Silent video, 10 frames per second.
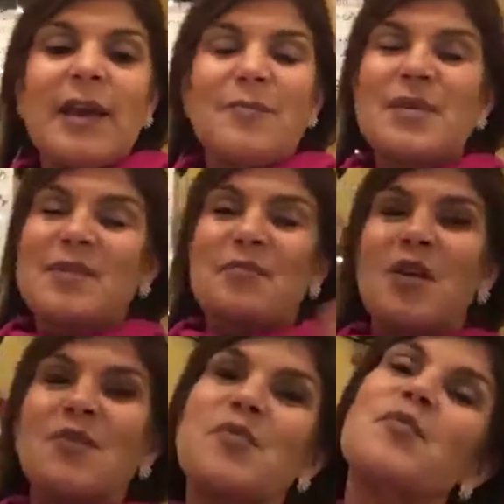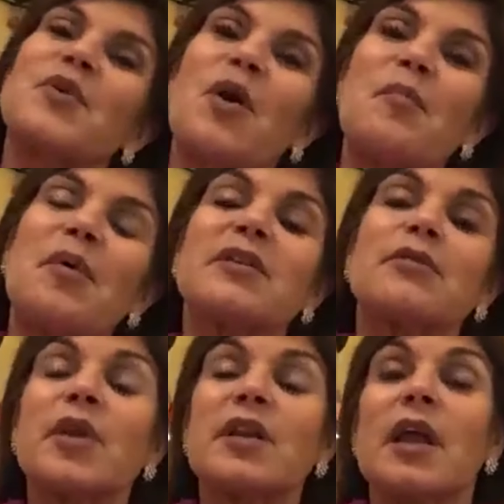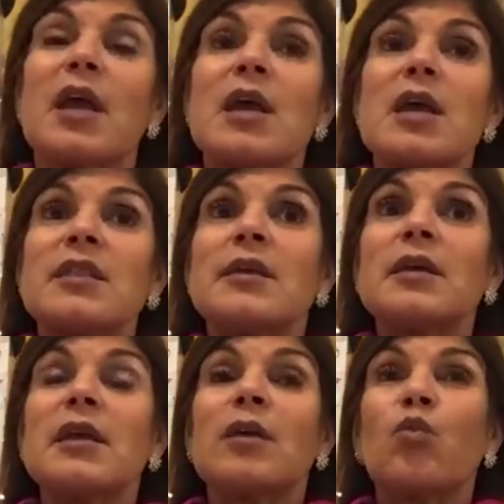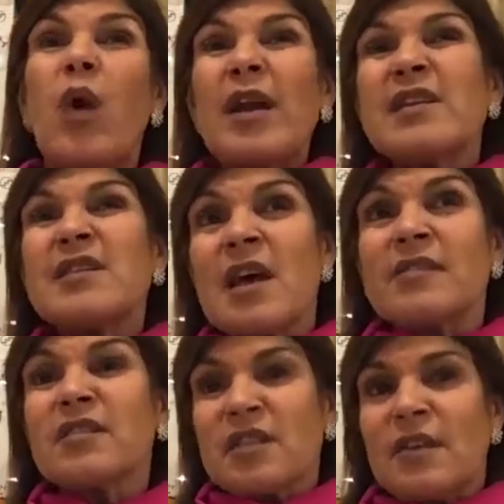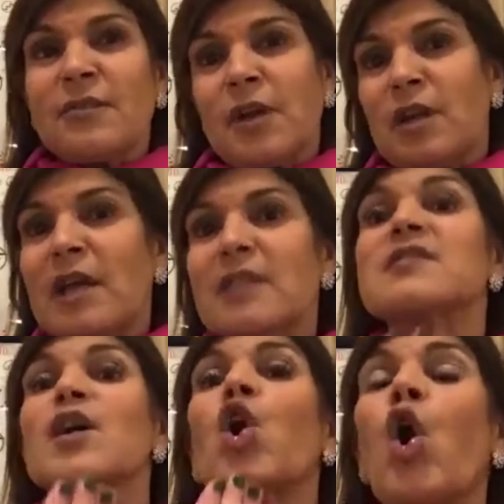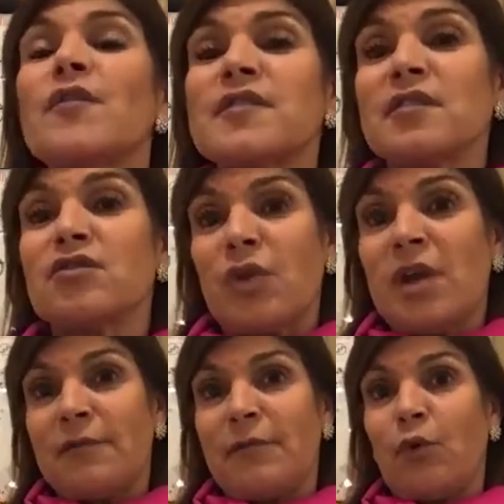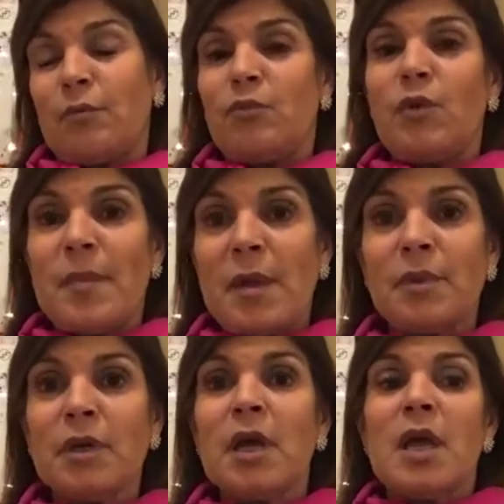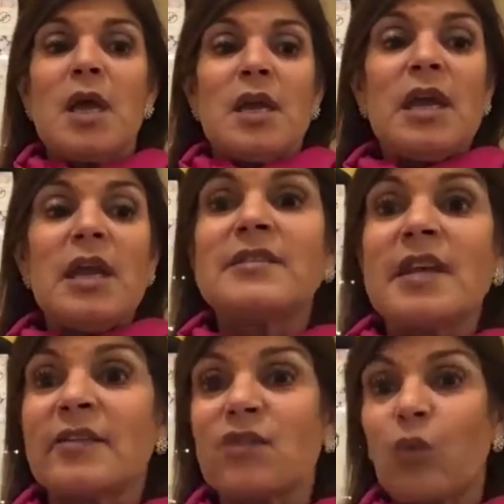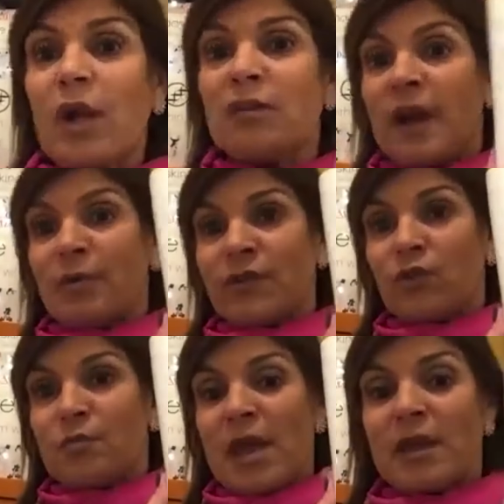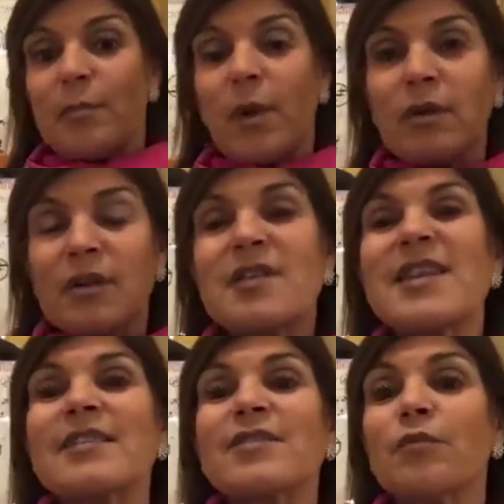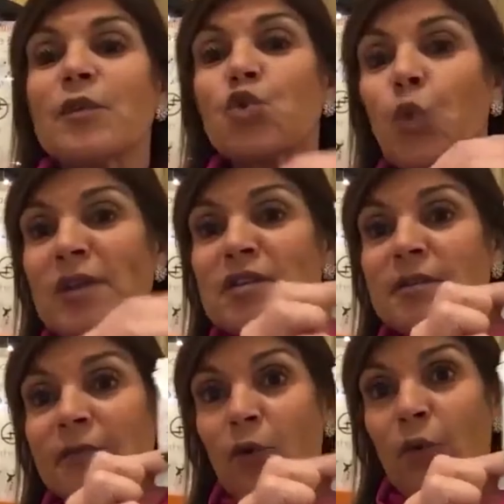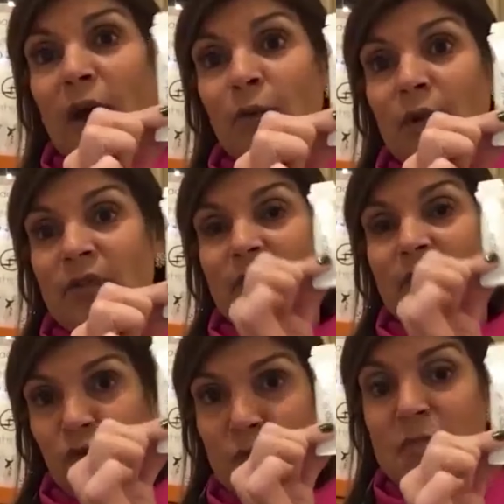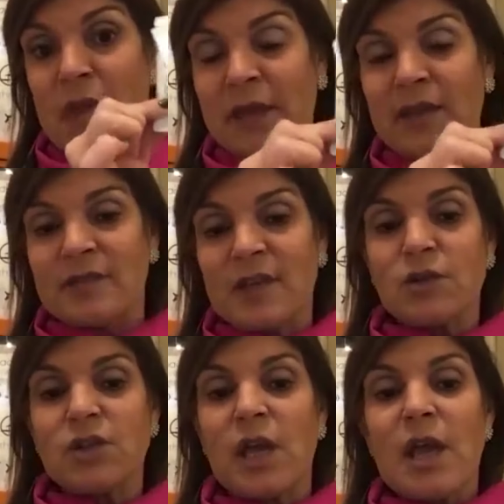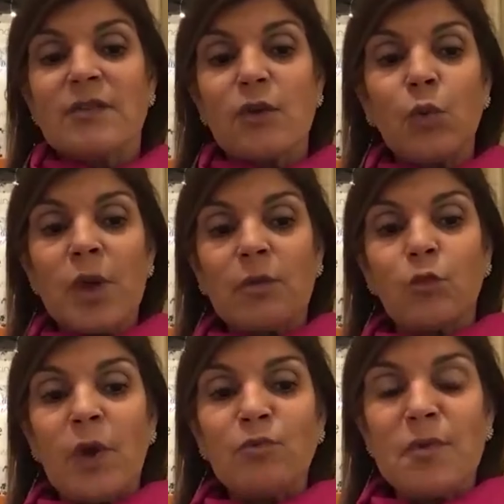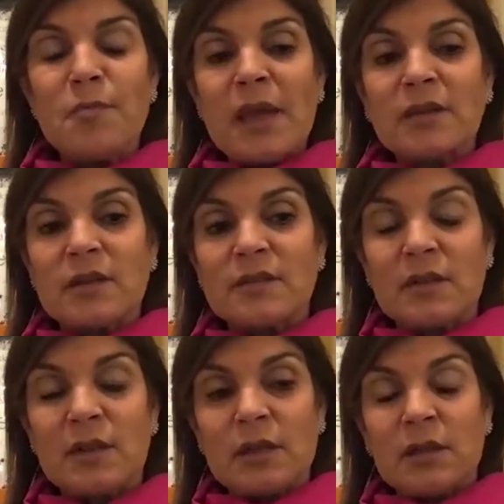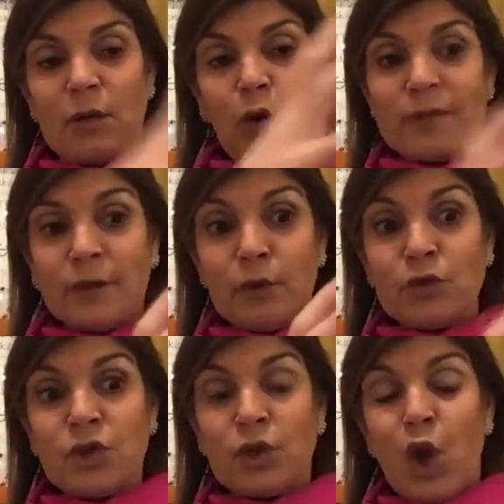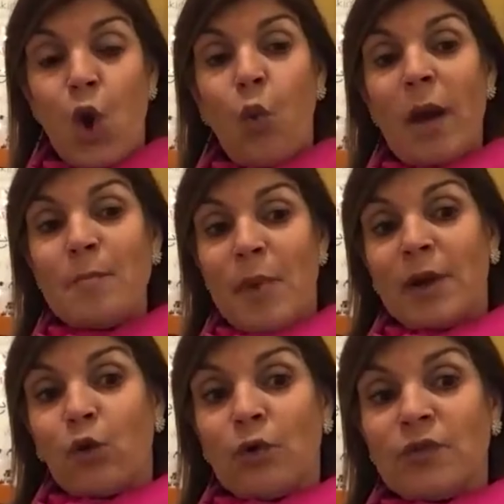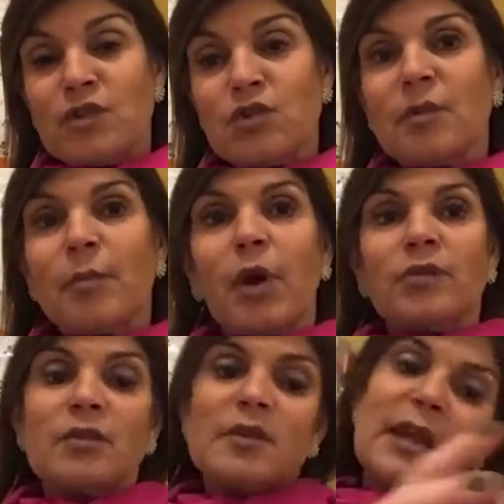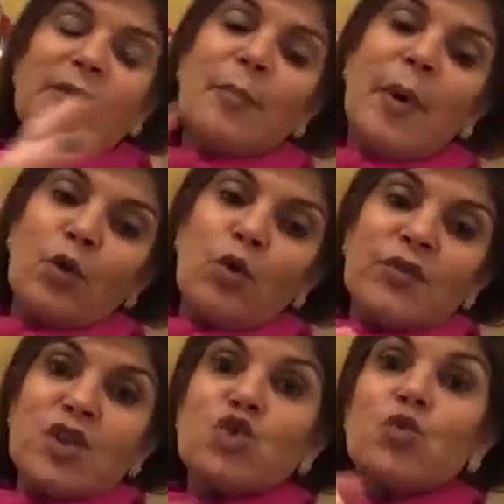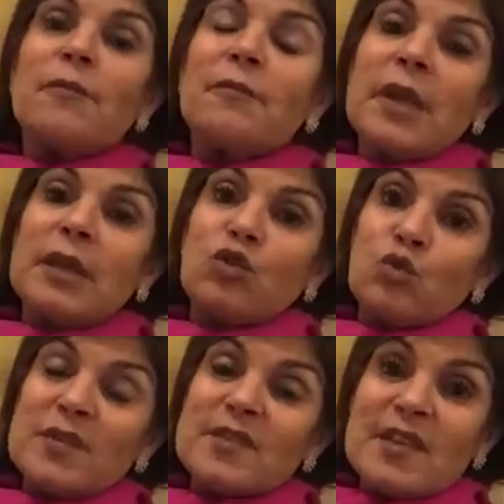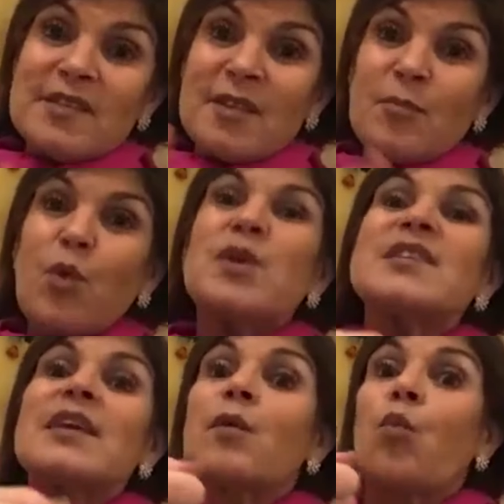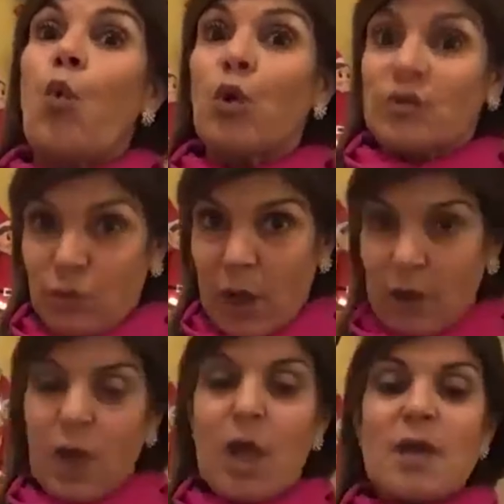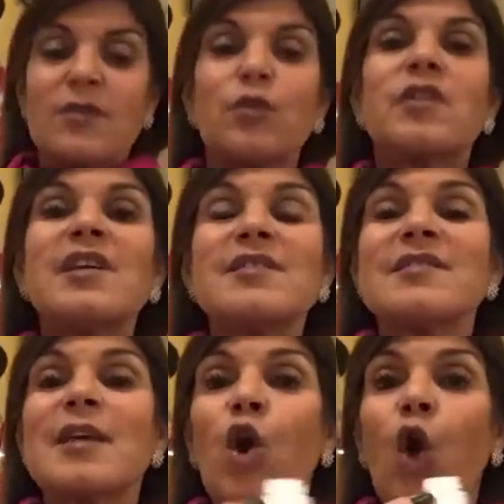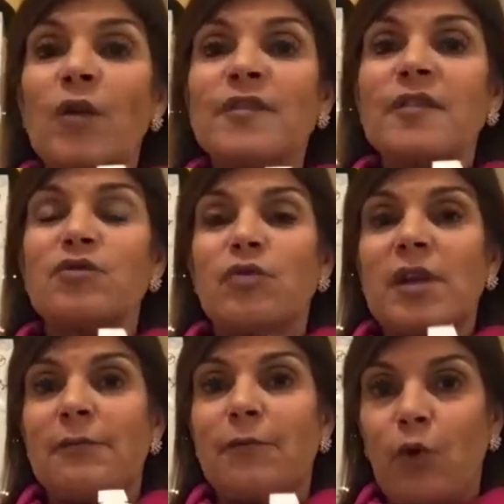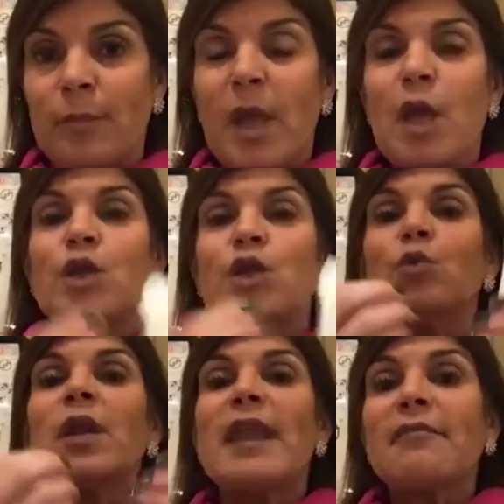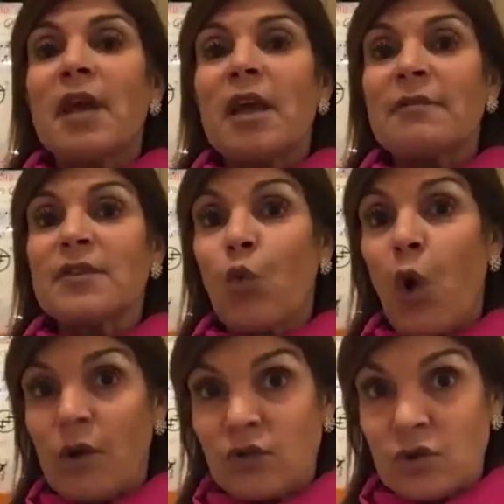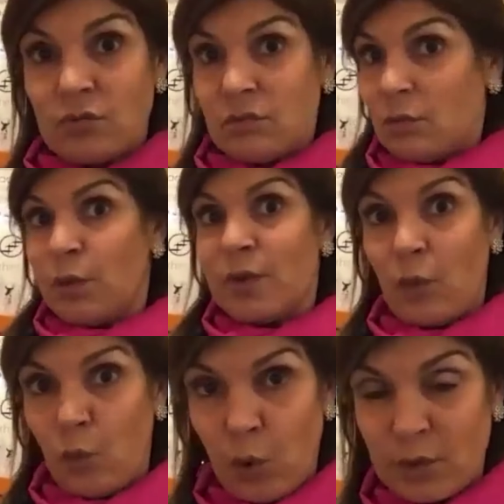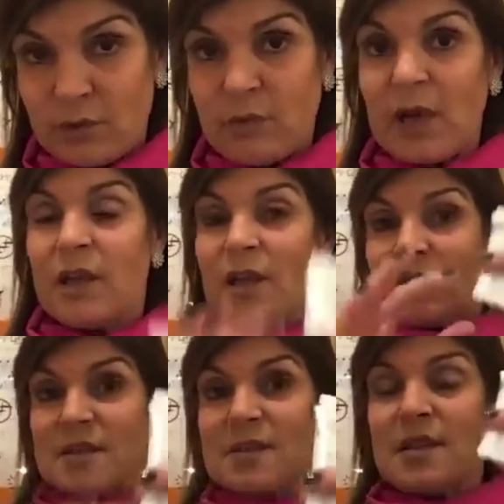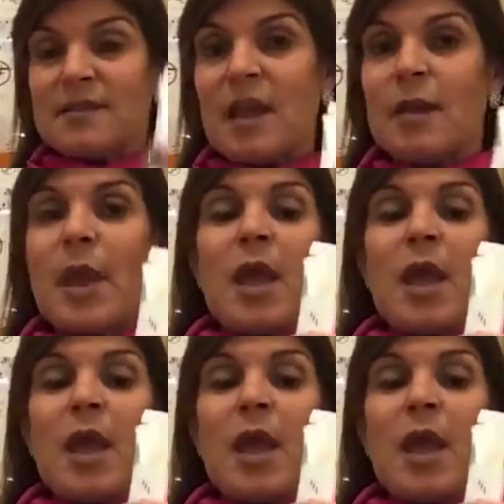but sometimes people don't bother reading. The one, it doesn't taste very nice. It's a concentrated form. Remember, it takes 12 hours to make a bottle. It takes over 24 hours to make a sachet. So when we make this, the whole solution, one part goes into the bottle, another part goes into a system when we take the water out. So this is a concentrated form. You will never have a squash without water, right? This yeah. is the same.